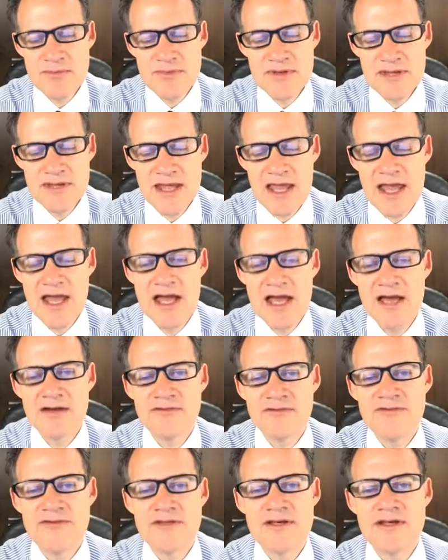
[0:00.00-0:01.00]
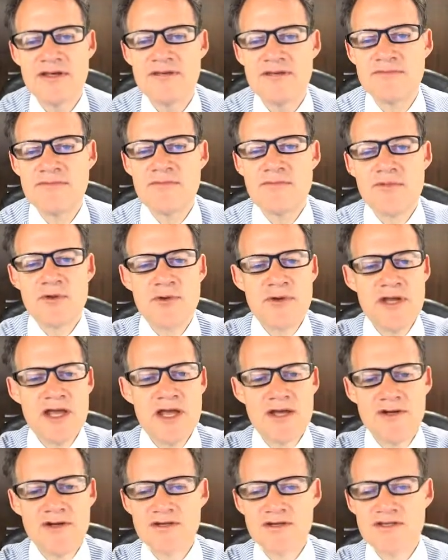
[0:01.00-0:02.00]
have the
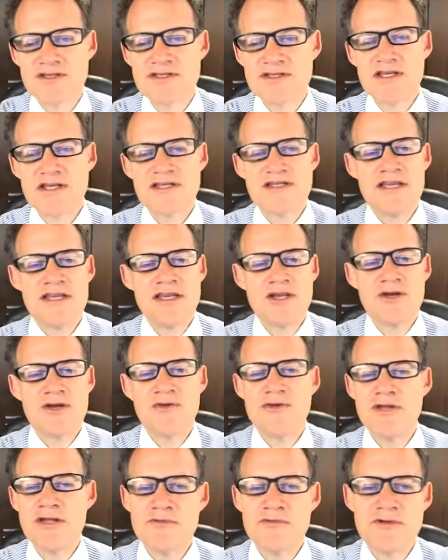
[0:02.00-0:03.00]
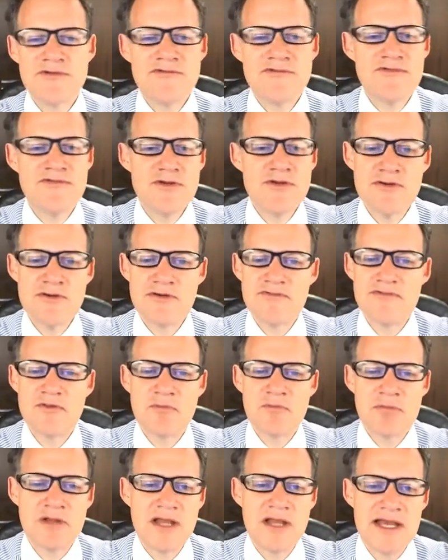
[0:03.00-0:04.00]
360-degree review of the
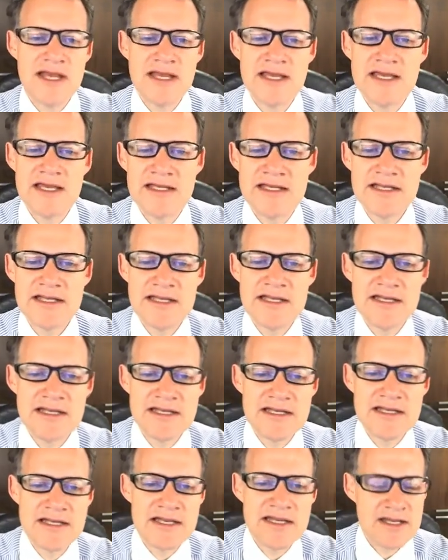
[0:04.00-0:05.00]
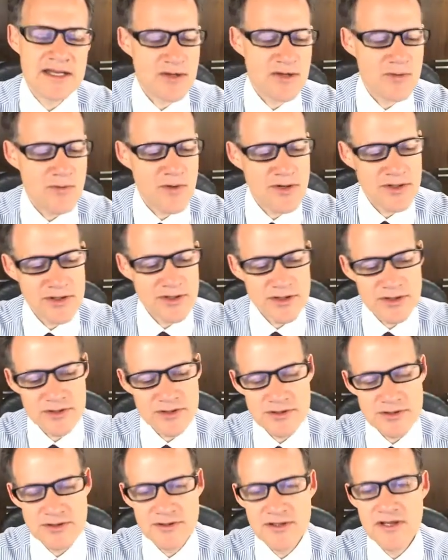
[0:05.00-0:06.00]
plan, and what are
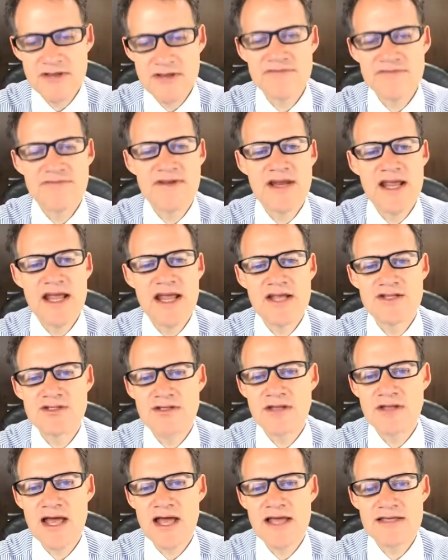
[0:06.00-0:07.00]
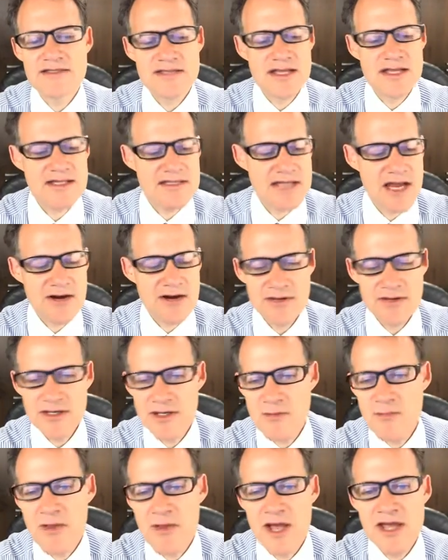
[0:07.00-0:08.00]
your financial assets, how are you
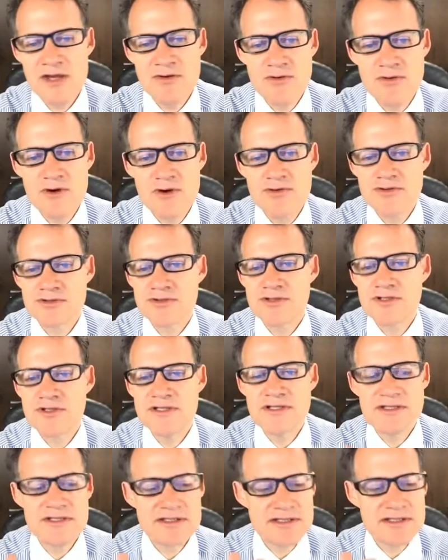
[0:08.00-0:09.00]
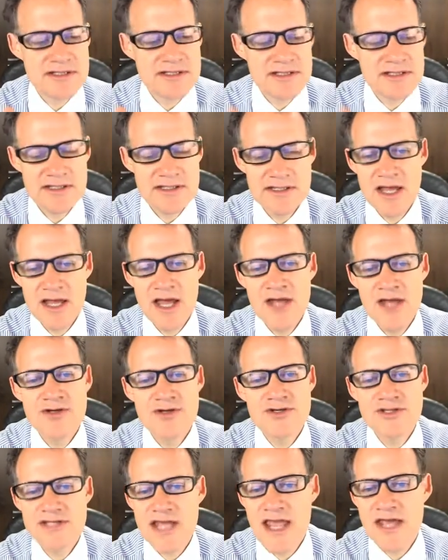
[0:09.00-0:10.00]
going to buy groceries,
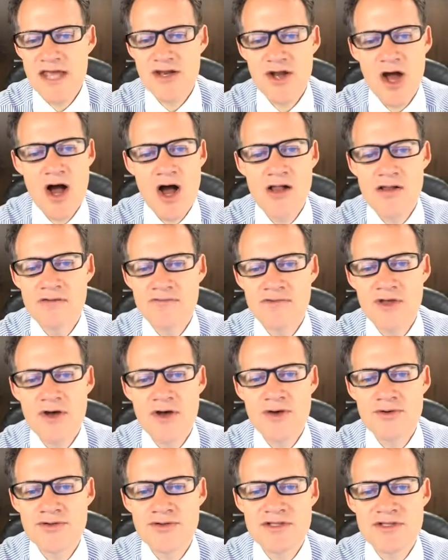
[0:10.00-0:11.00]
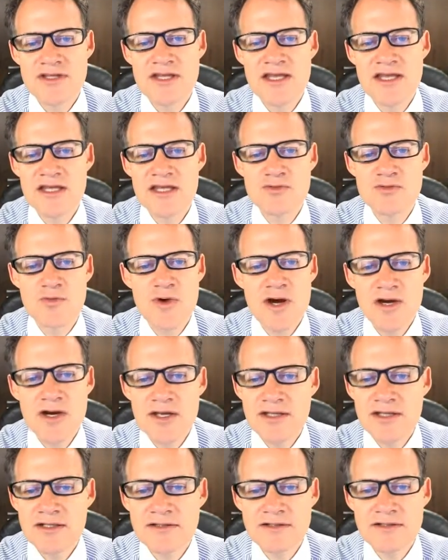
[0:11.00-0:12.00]
understand all of those things. Where are
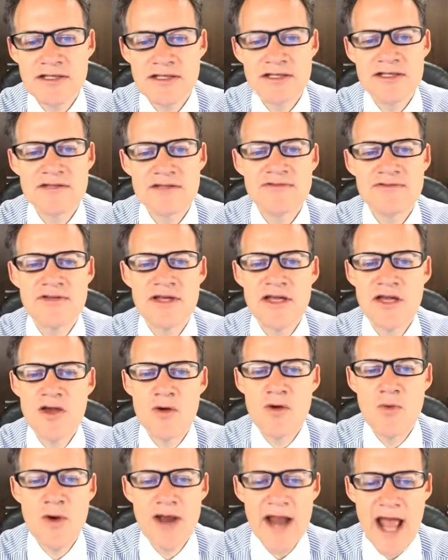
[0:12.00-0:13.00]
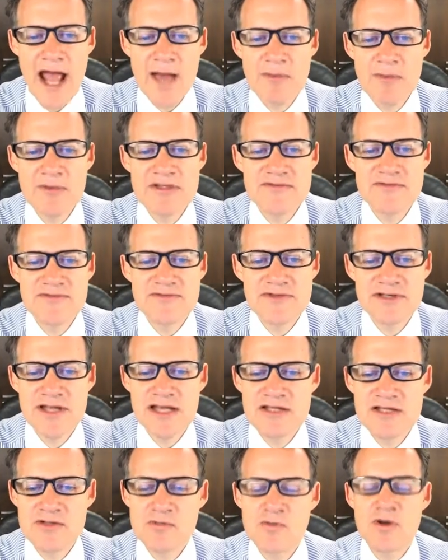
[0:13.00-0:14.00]
you going to live, what happens if it
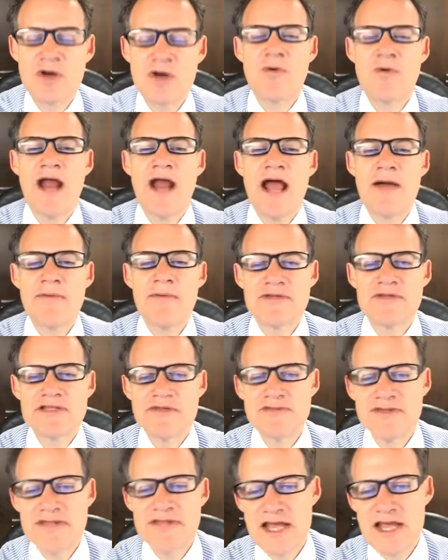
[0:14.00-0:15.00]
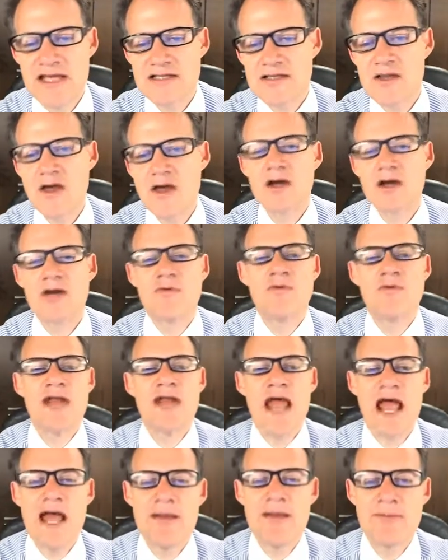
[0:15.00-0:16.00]
doesn't work, what happens if it takes longer, what
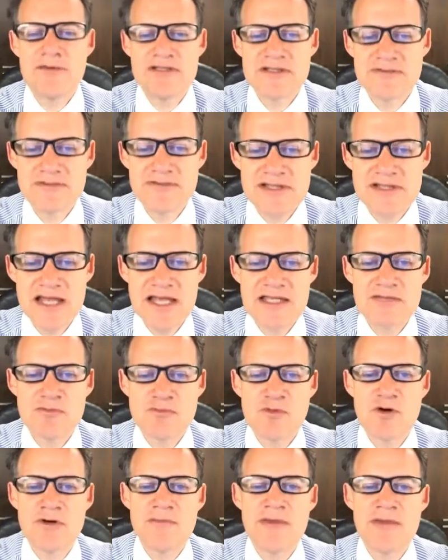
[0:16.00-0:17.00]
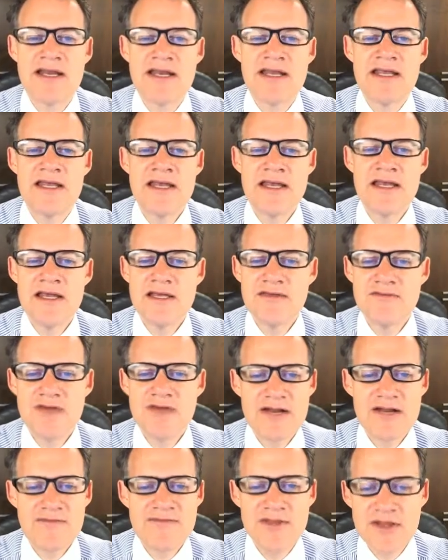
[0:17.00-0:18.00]
happens if it takes more money. You've
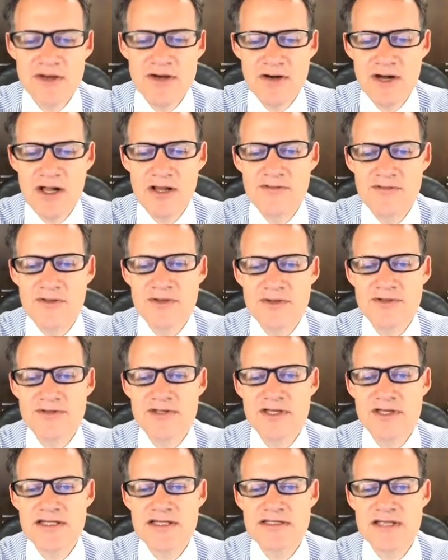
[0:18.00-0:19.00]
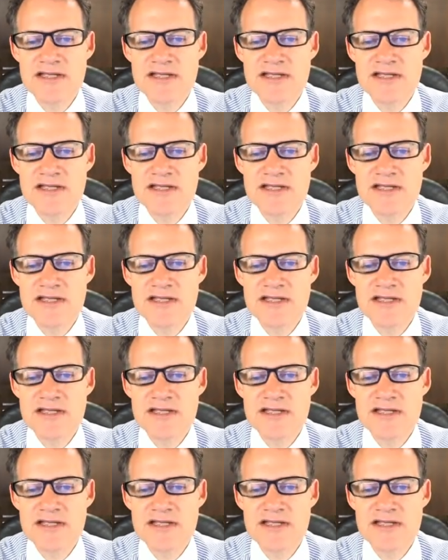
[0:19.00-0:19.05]
got to figure all of those things